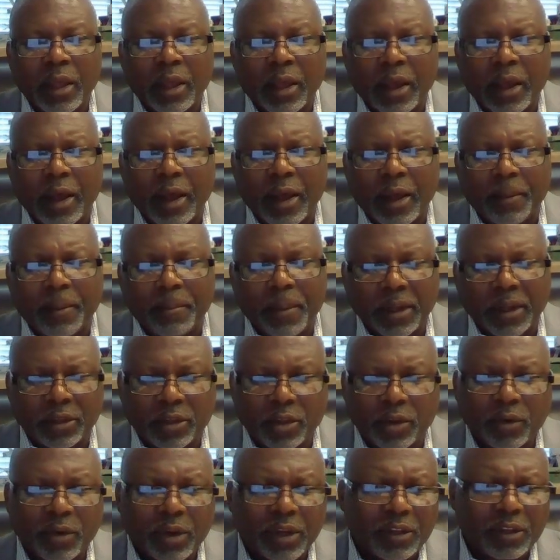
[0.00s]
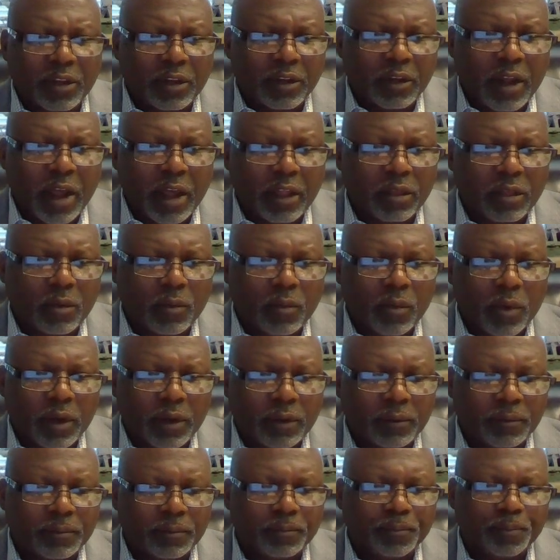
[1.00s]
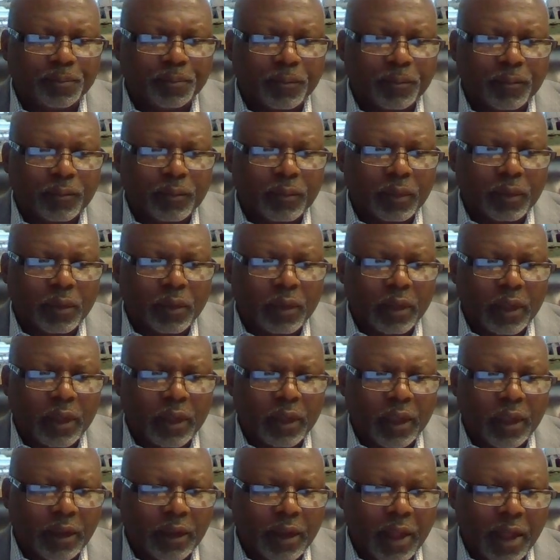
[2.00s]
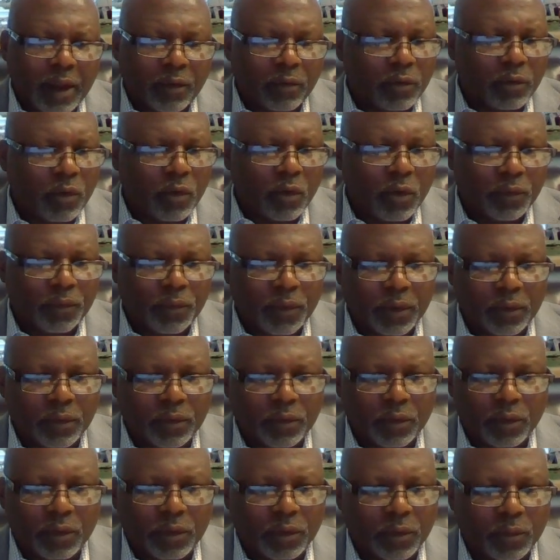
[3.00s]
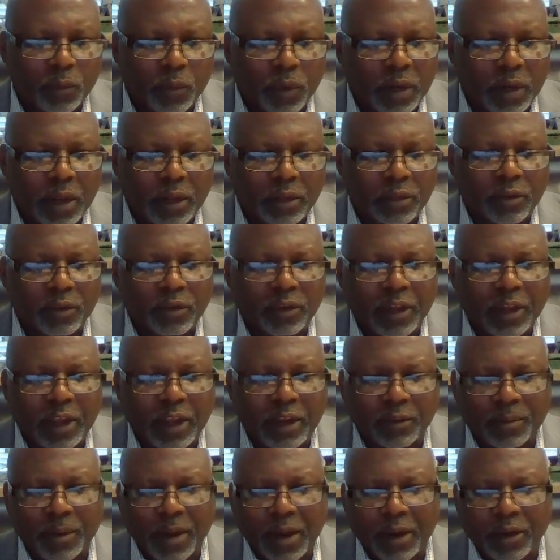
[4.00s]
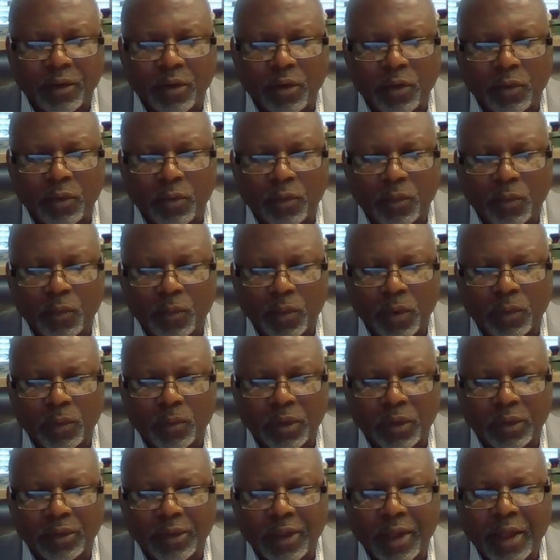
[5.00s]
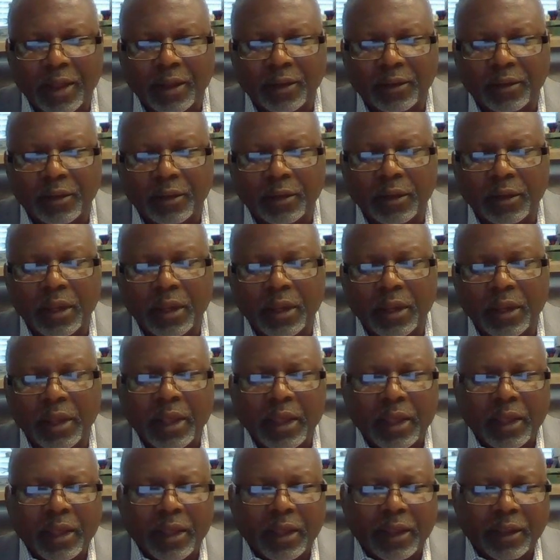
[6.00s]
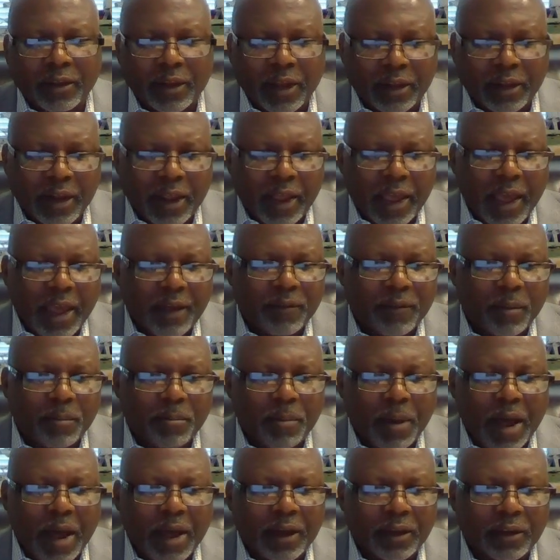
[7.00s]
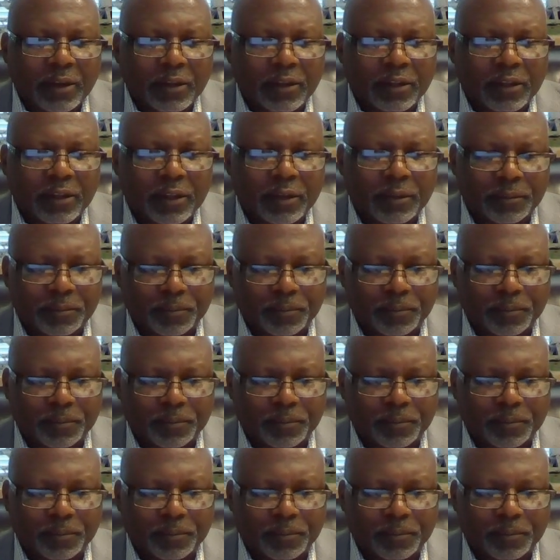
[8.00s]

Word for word: But there is another one, and I don't know if it's with other states, but I know with Wisconsin, is that they have a box.